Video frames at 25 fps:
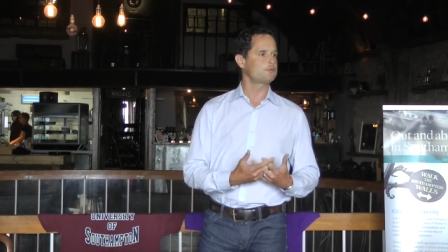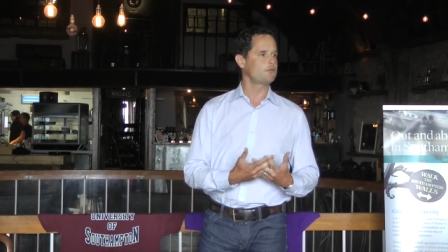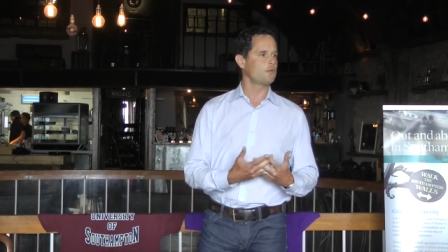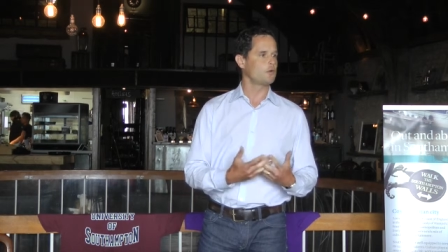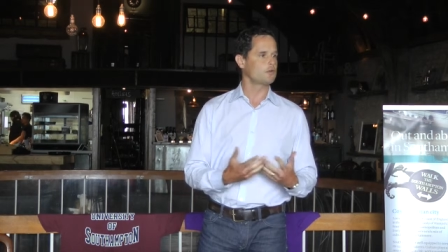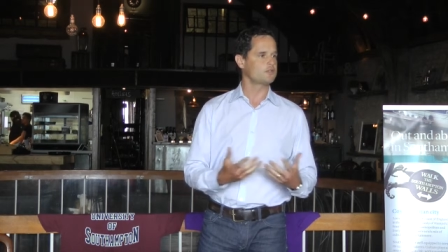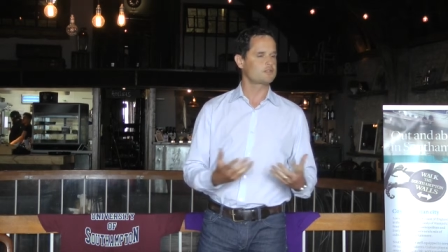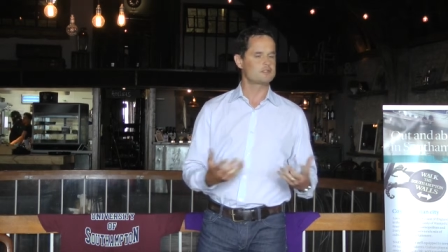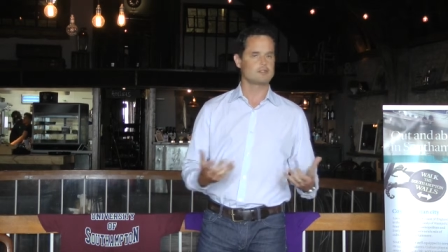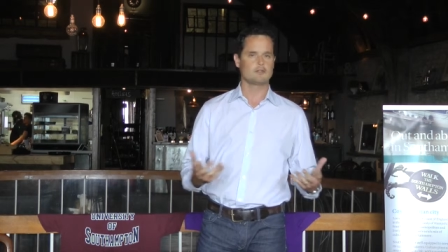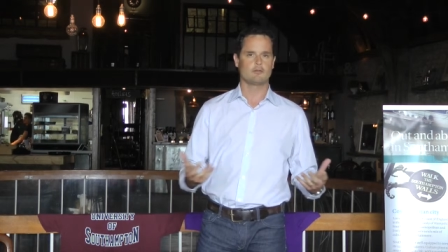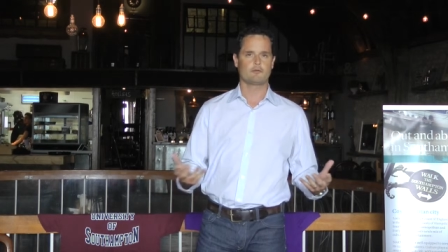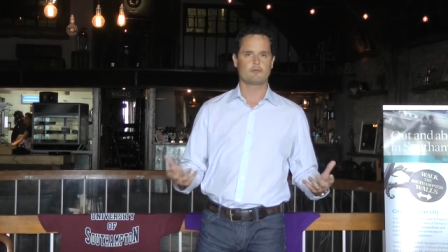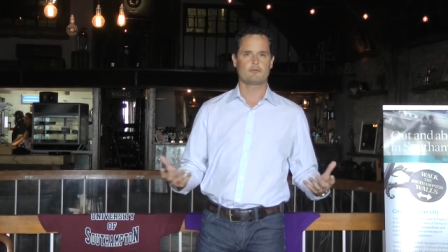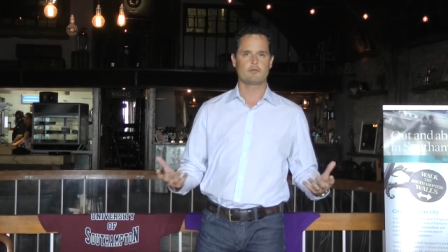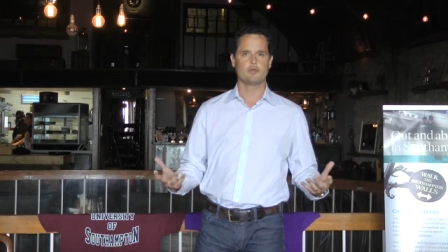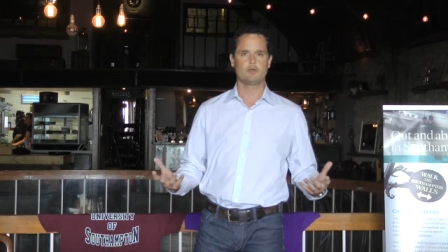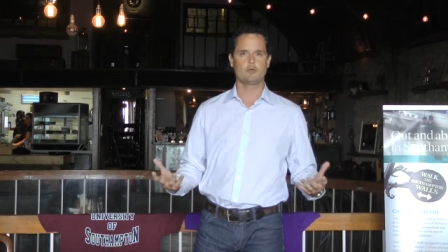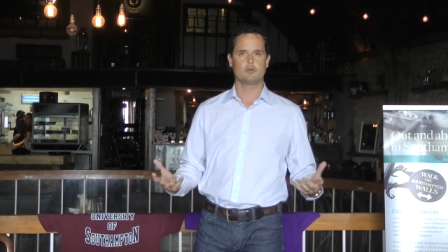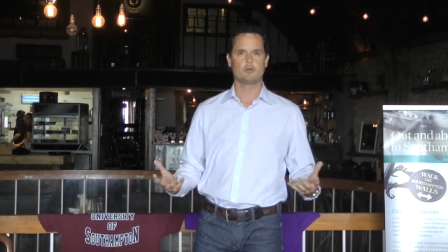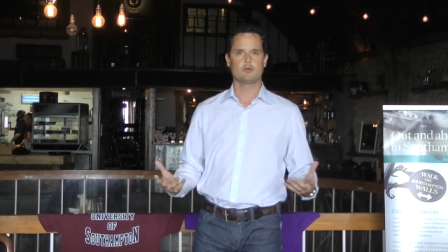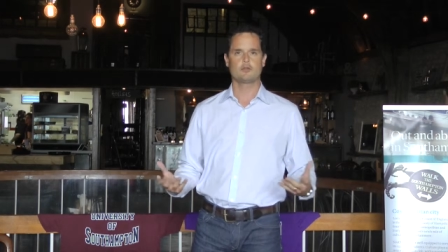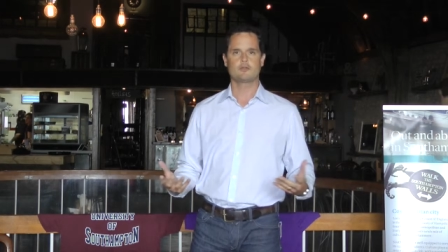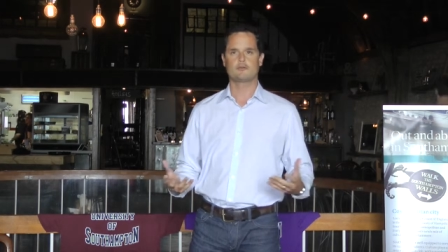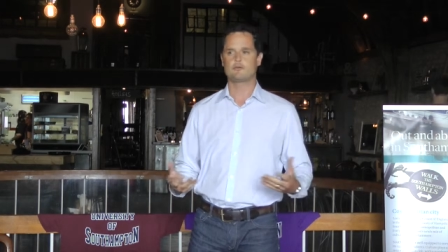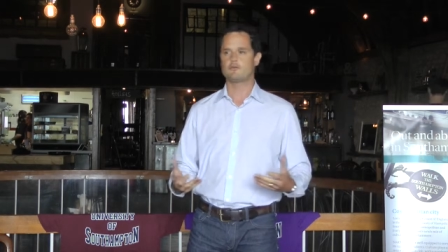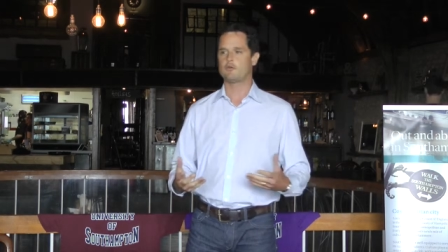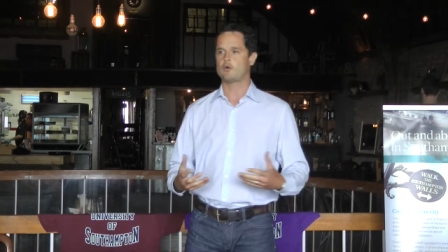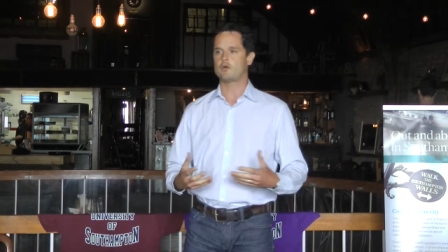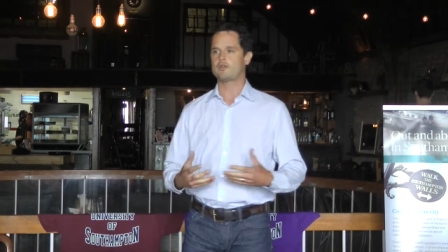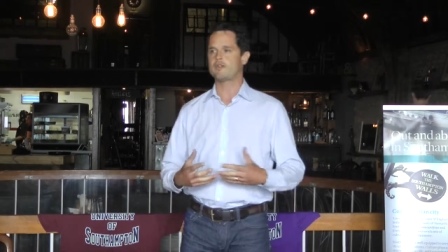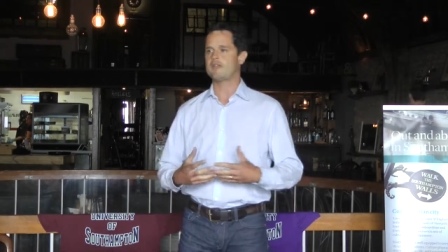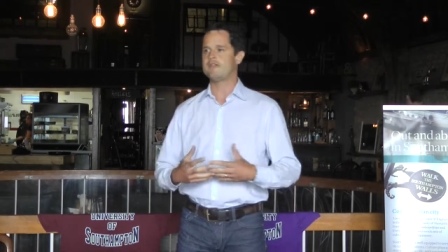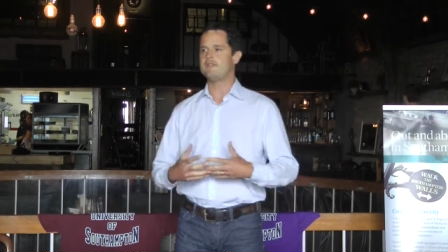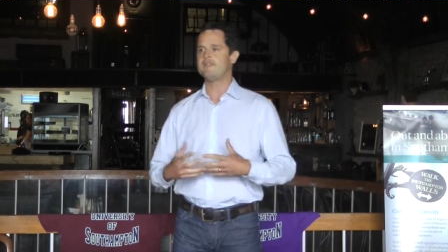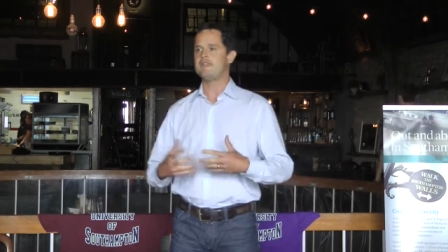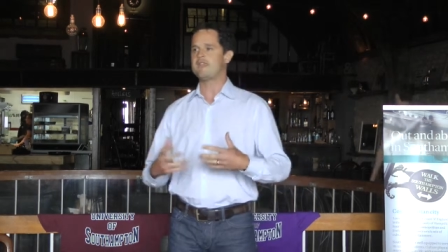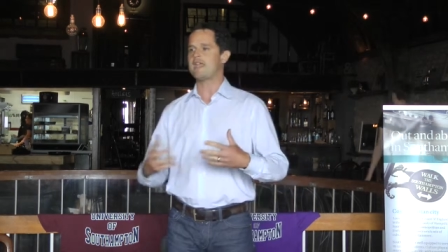fossil fuels for
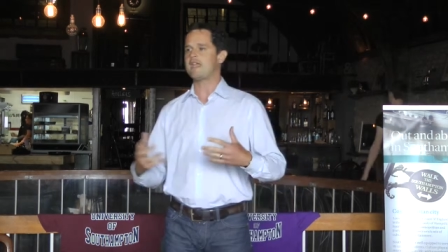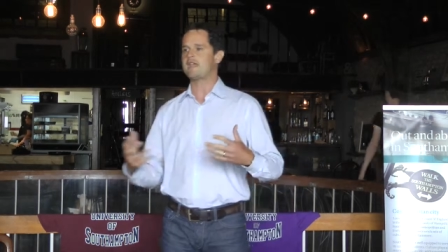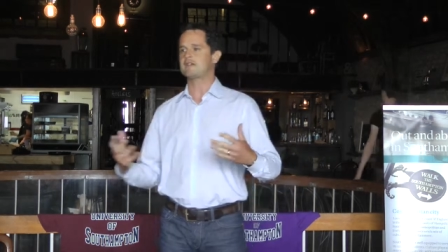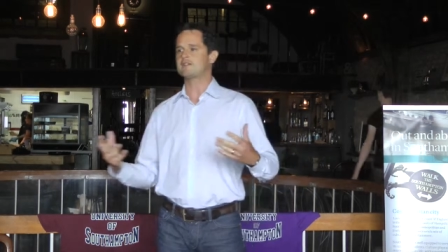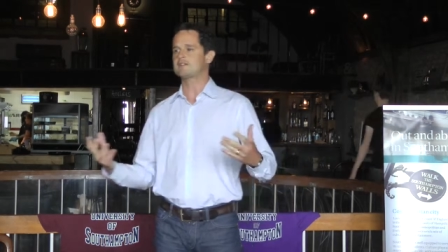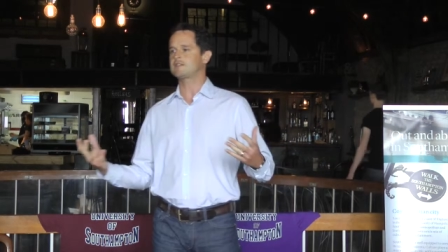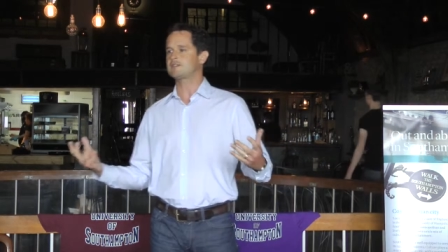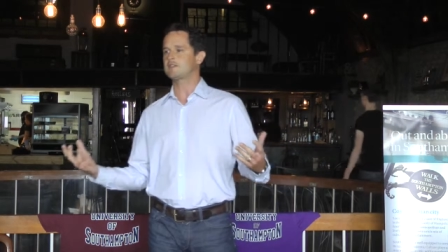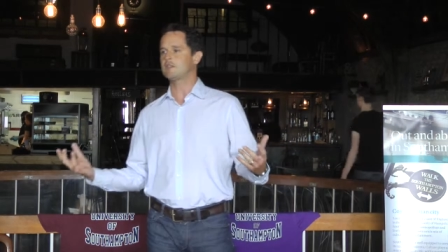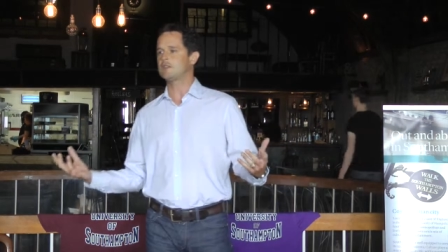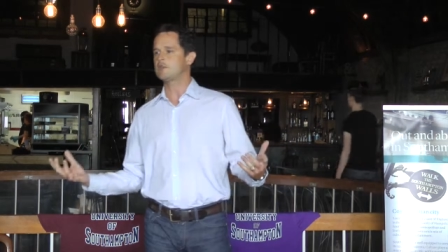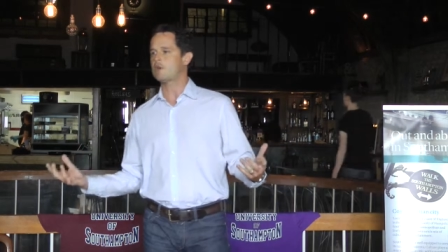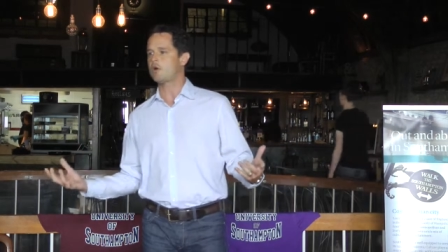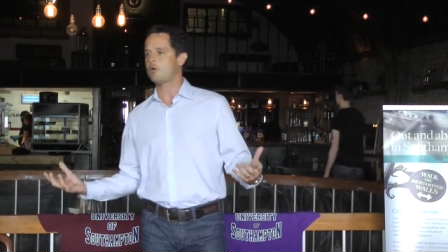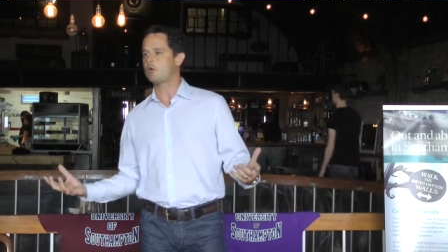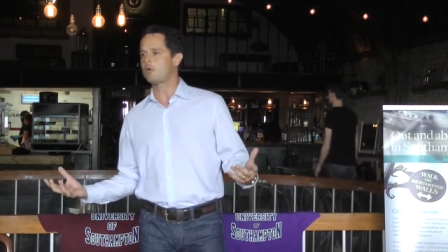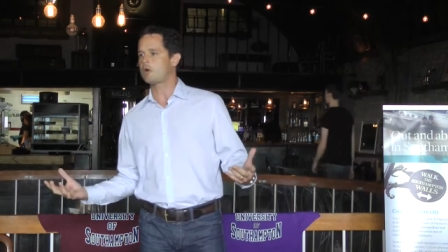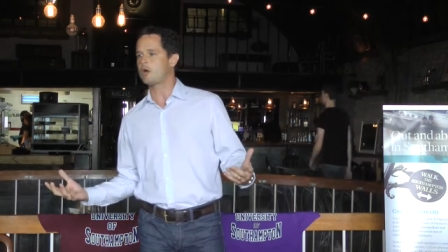the next, you know,